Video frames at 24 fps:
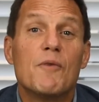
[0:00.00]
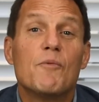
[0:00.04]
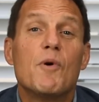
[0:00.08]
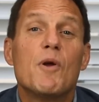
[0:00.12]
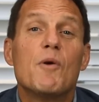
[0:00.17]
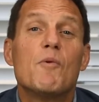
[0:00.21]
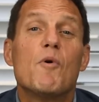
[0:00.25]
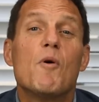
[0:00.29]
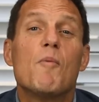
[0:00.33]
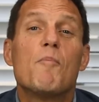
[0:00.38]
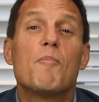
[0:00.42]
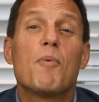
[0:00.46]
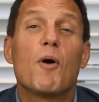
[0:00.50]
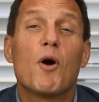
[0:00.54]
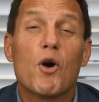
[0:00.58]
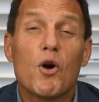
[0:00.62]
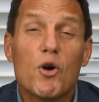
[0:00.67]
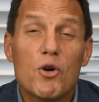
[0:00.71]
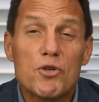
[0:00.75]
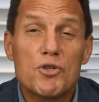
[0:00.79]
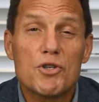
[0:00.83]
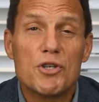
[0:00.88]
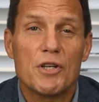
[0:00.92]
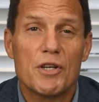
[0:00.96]
and we will
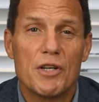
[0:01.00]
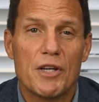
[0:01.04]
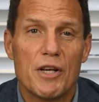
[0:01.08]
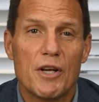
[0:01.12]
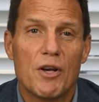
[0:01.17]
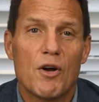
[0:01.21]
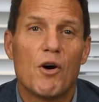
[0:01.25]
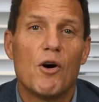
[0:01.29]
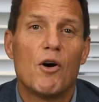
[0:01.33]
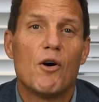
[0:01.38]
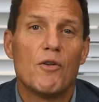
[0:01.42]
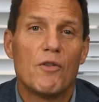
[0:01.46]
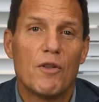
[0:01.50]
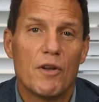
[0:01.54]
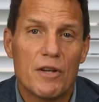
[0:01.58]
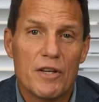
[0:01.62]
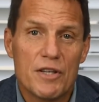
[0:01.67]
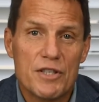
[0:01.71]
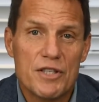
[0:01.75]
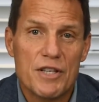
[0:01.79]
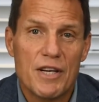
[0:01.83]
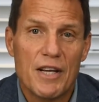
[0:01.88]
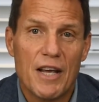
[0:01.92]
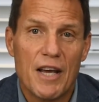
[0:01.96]
personally call the
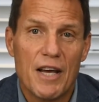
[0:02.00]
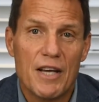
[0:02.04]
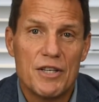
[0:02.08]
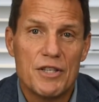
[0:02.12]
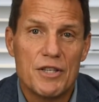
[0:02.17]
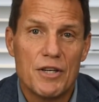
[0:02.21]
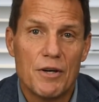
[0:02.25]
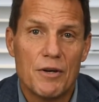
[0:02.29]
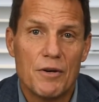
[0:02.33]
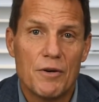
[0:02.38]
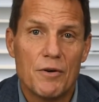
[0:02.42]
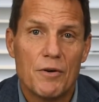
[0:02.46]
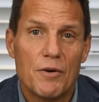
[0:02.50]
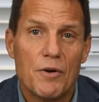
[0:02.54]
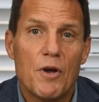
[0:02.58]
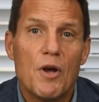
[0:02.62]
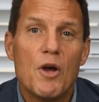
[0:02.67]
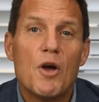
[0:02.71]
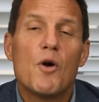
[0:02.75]
listing agent.